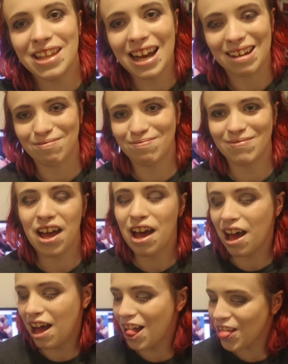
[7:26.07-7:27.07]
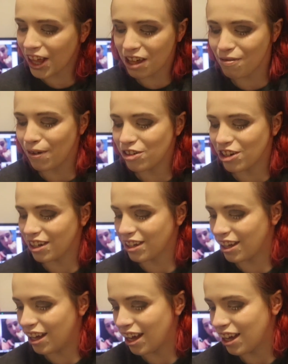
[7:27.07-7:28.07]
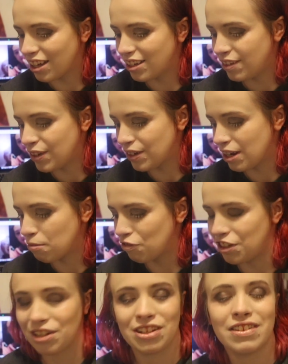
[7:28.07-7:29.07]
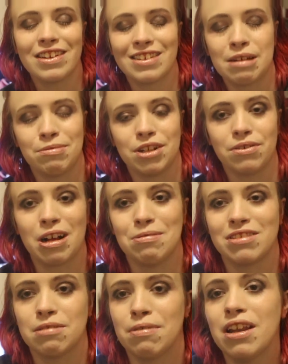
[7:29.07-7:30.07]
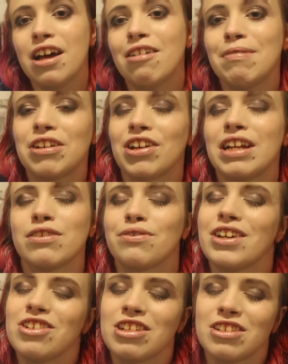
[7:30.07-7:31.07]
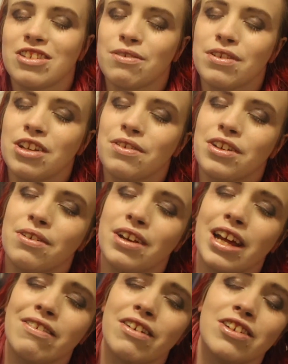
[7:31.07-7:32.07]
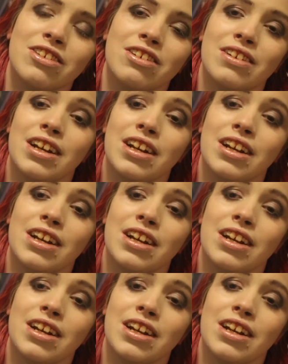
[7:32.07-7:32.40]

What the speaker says: Yeah. Thank you for watching. And if you'd like more videos like this, let me know in the comments down below. Make sure you leave some questions because I want to do a Q&A very soon.